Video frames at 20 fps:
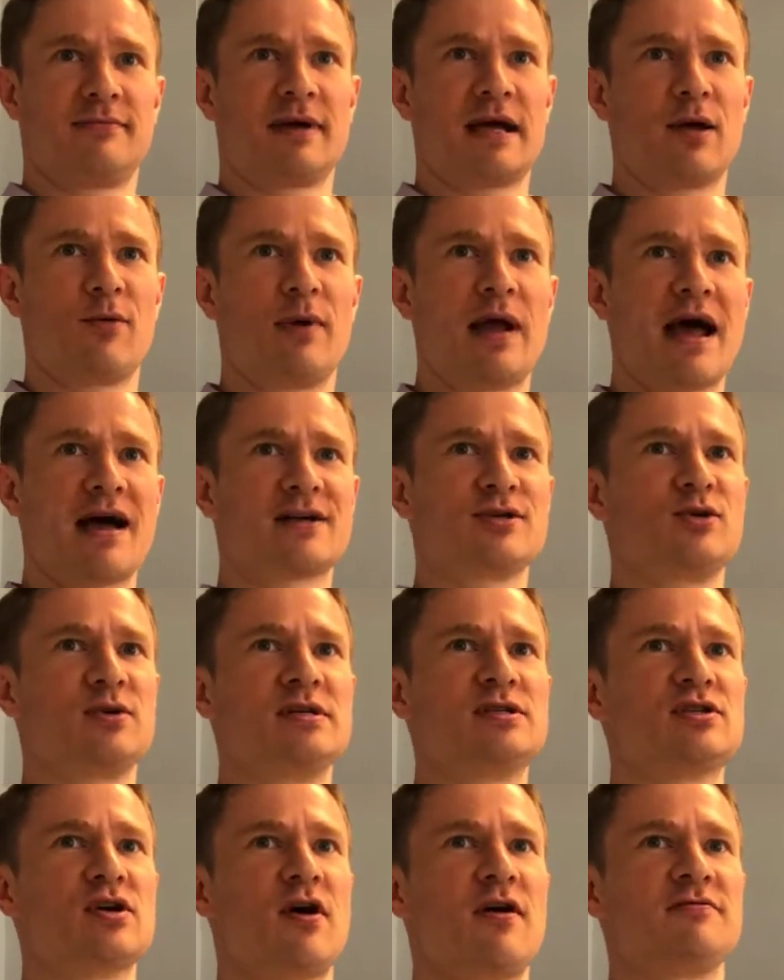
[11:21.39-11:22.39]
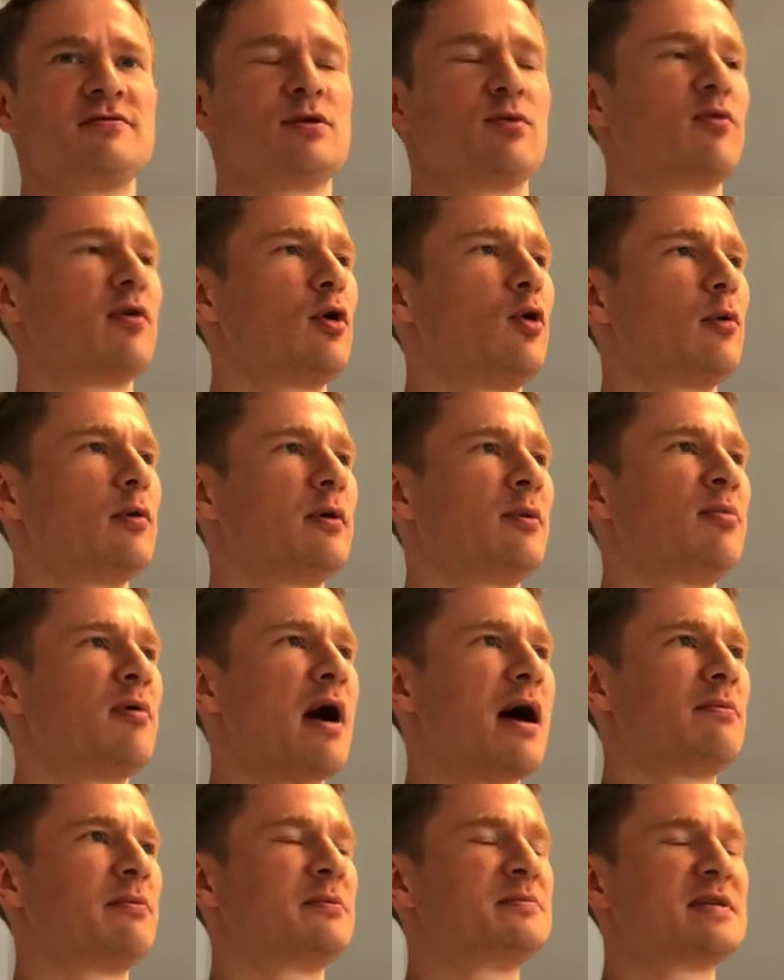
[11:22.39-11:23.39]
Can we actually solve some real world
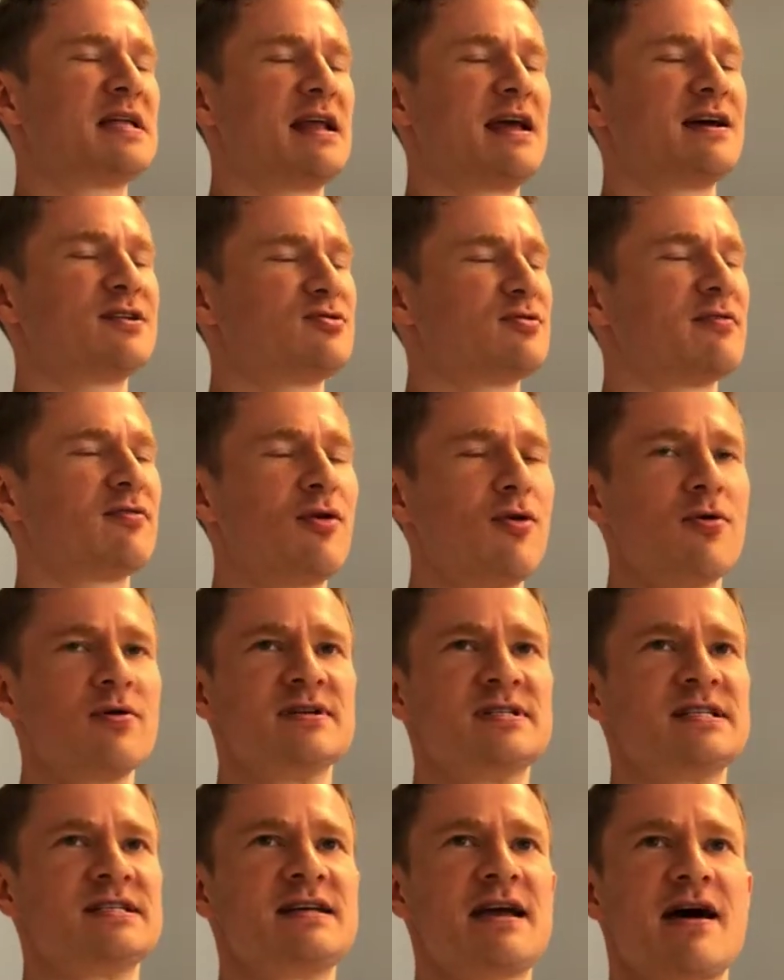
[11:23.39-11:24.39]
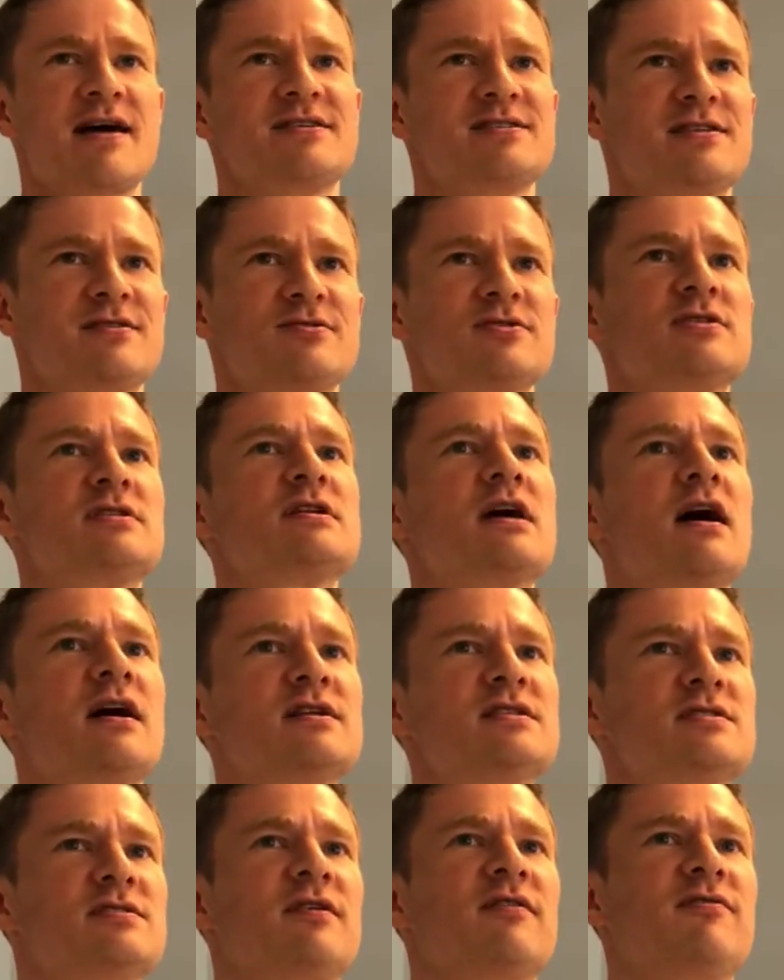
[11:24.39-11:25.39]
problems? And the answer, of course, is yes. There's
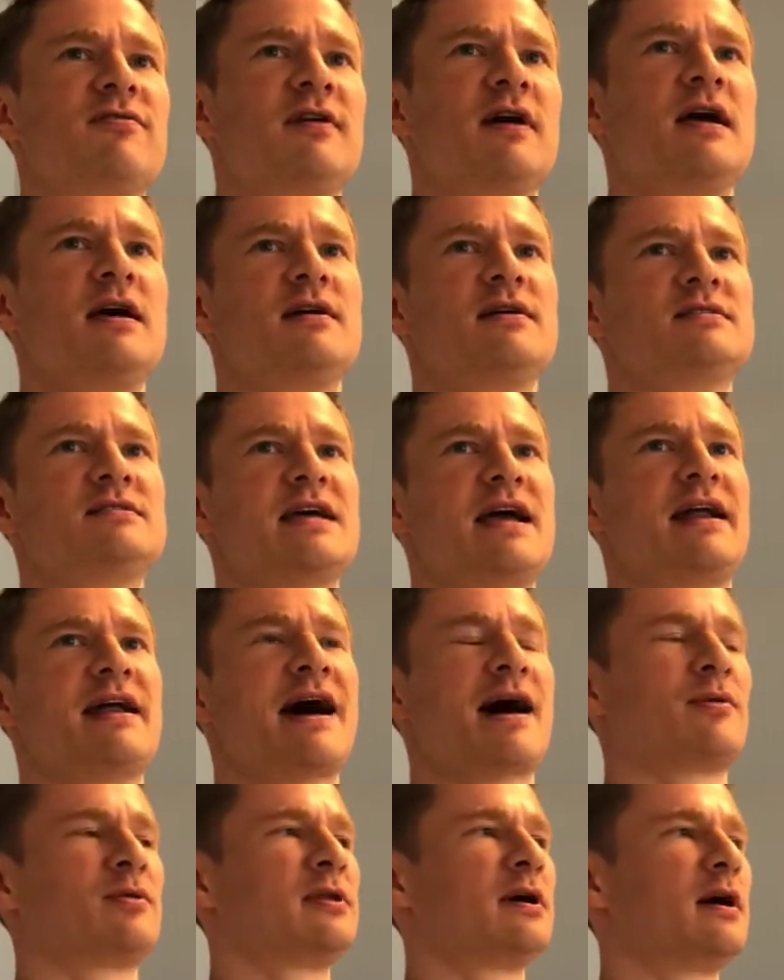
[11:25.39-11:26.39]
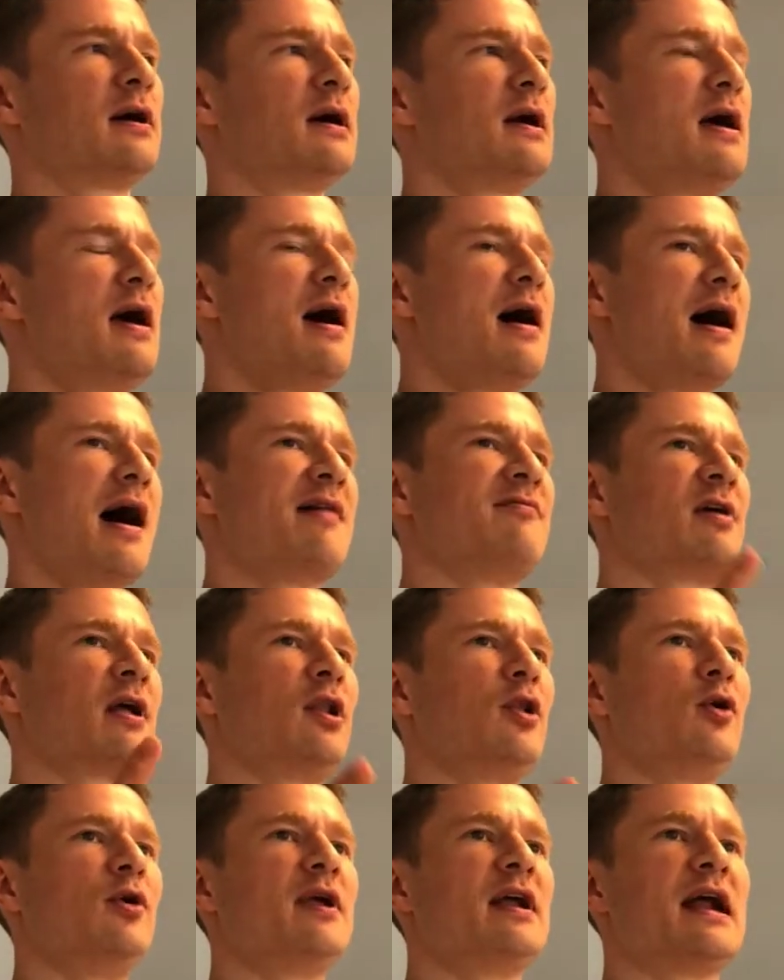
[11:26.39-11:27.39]
tons of data out there. I've
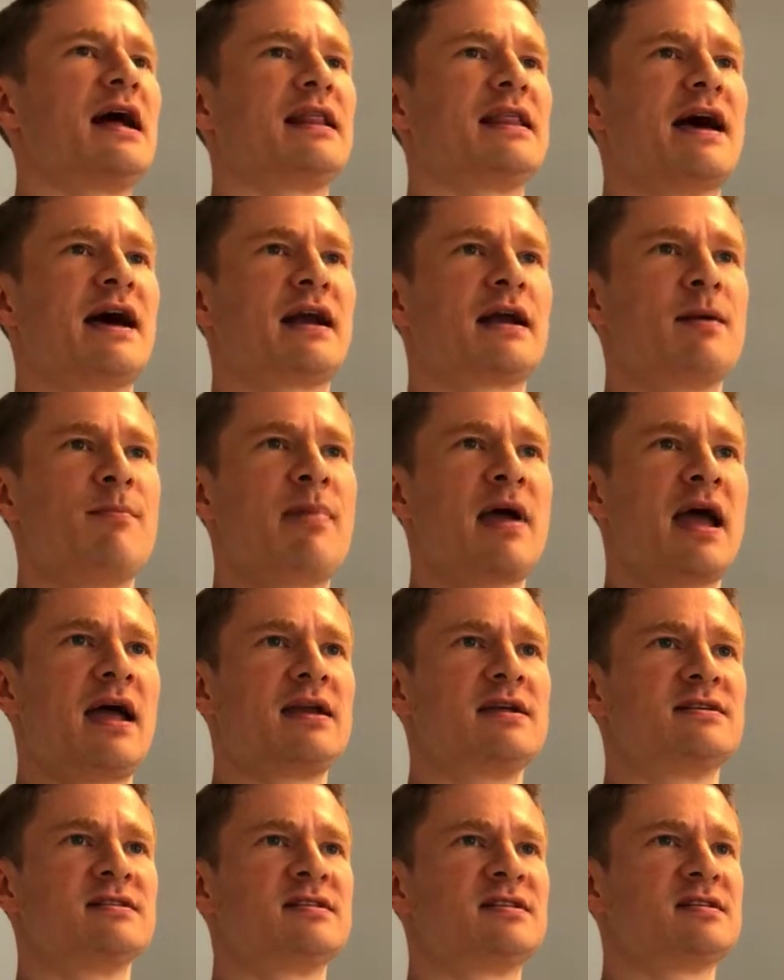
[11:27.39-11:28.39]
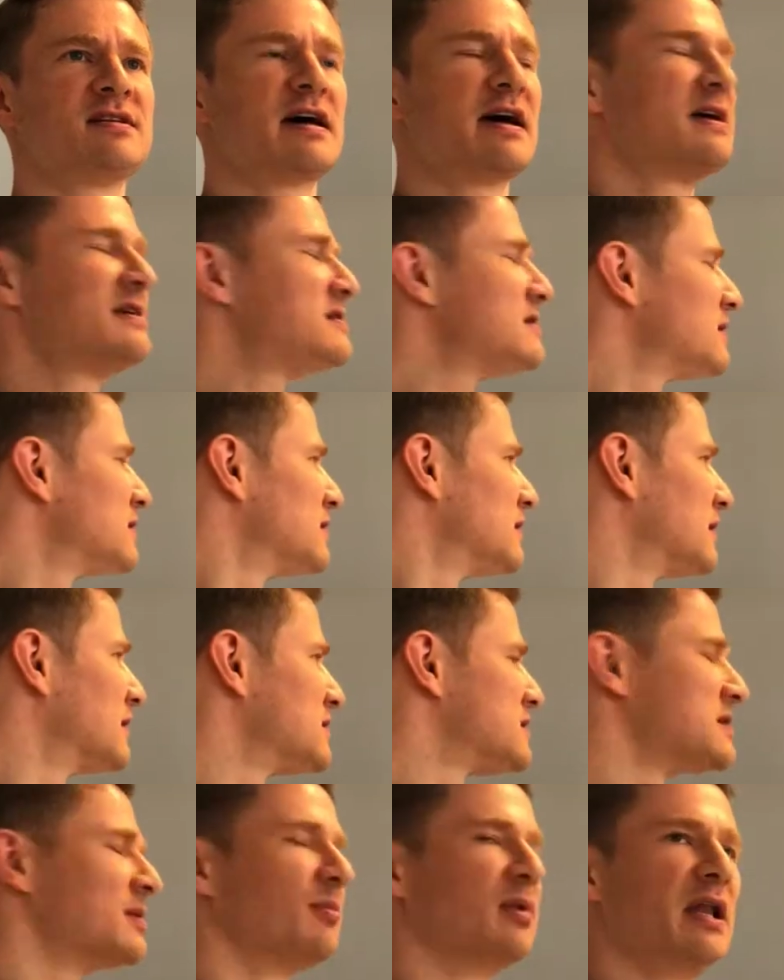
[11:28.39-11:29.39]
included on that companion site
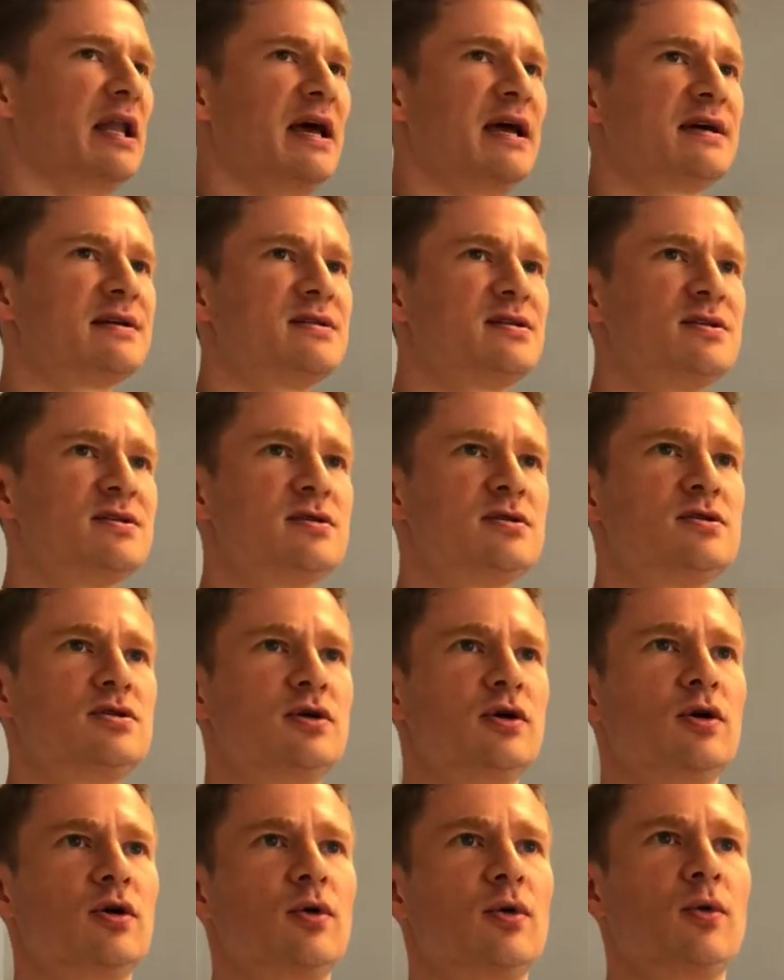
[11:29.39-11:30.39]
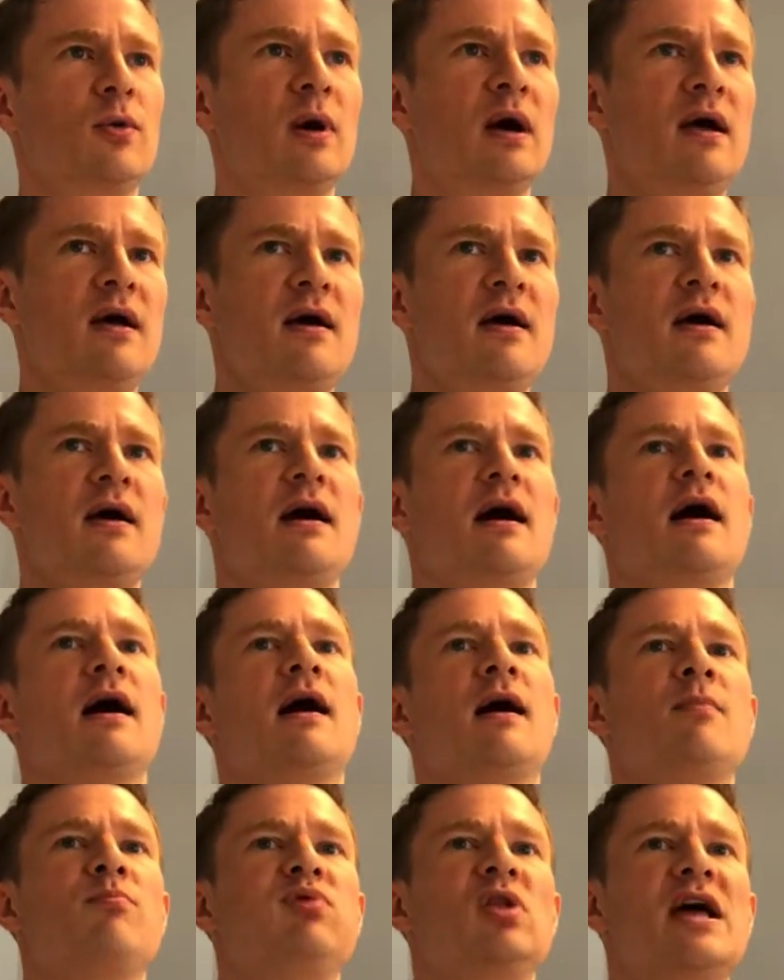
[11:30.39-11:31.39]
some links to
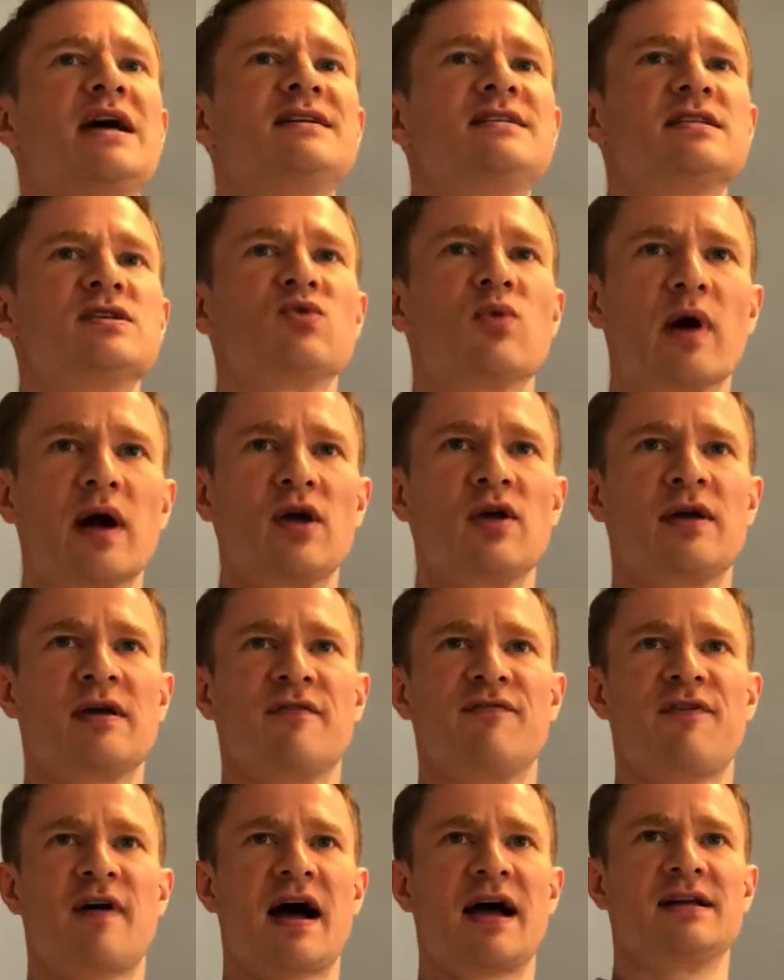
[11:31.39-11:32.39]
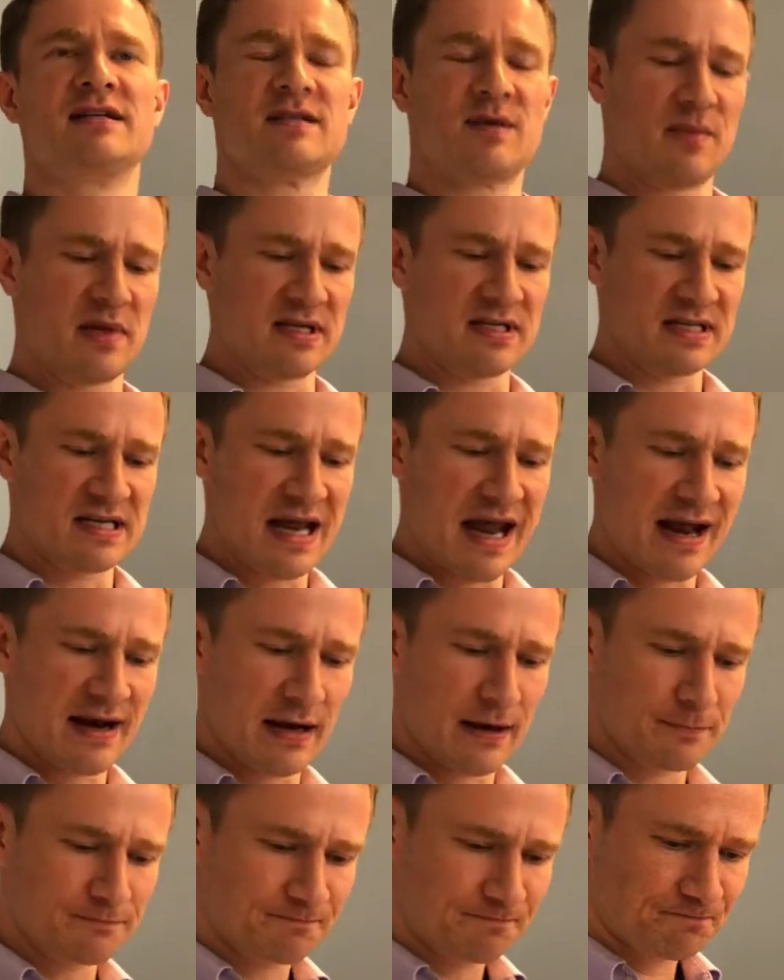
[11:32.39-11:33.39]
uh, places where you can find some of this data.